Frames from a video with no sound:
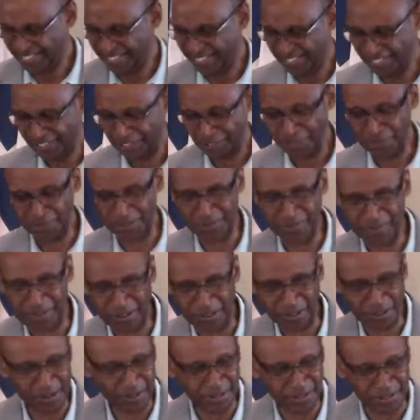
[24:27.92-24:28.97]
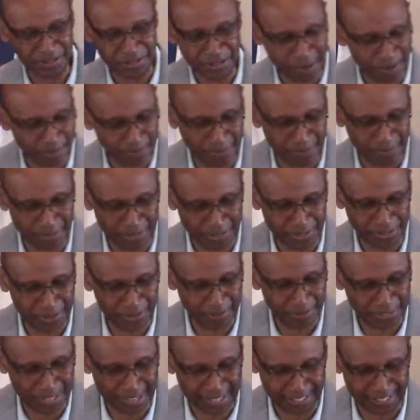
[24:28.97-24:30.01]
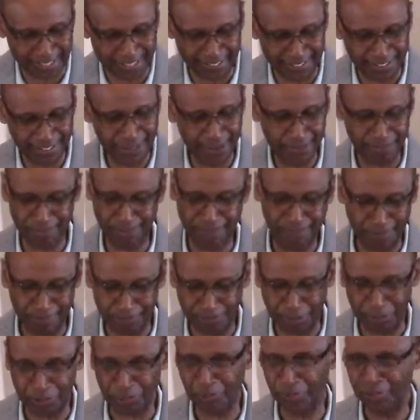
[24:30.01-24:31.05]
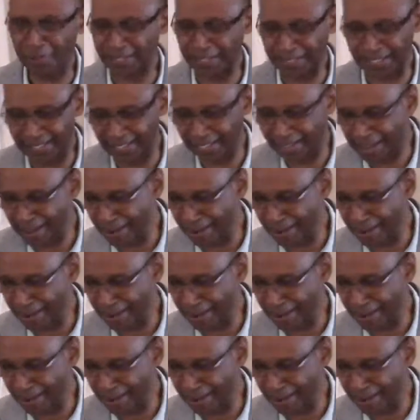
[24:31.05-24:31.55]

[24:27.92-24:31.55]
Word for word: told you about all the supplements I'm taking, up, up to 20. Uh,